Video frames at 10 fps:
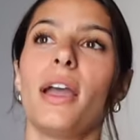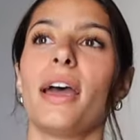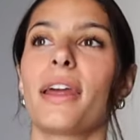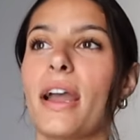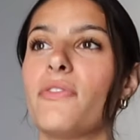
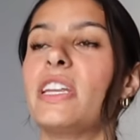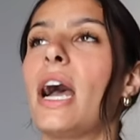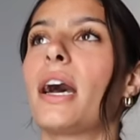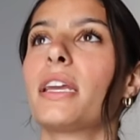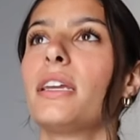And I haven't
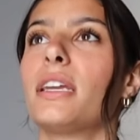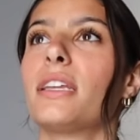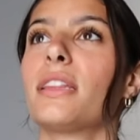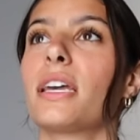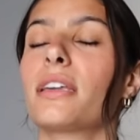had it
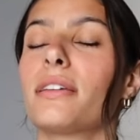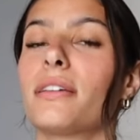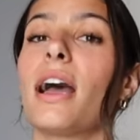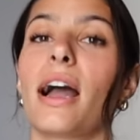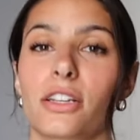in like
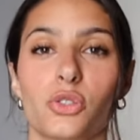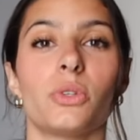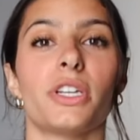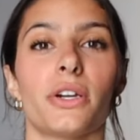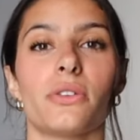
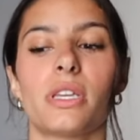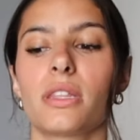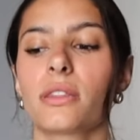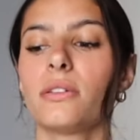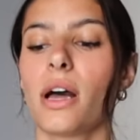actual years. I
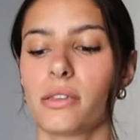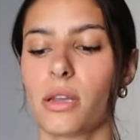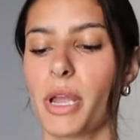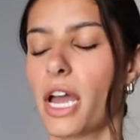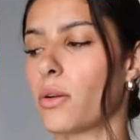think the last
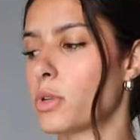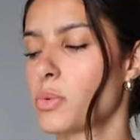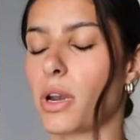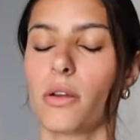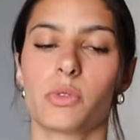time I had it was
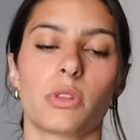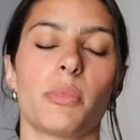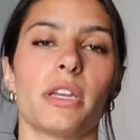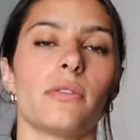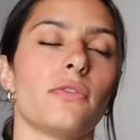when I was with
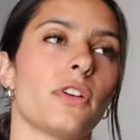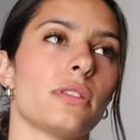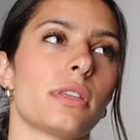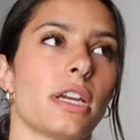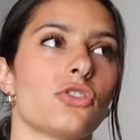my
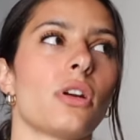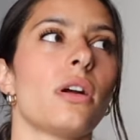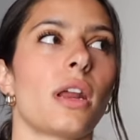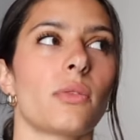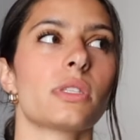friend Sandra
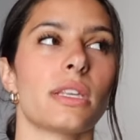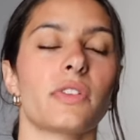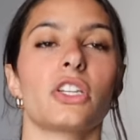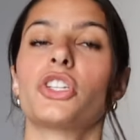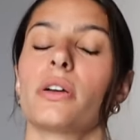and I was
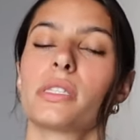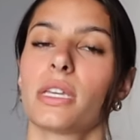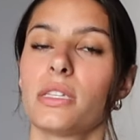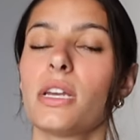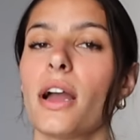living in Chelsea
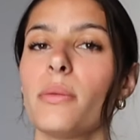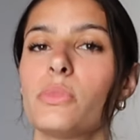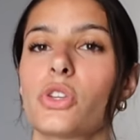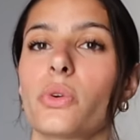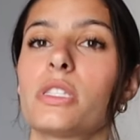at the time.
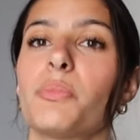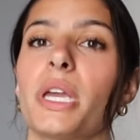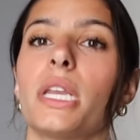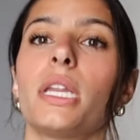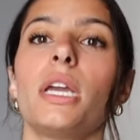So it's
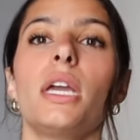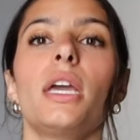been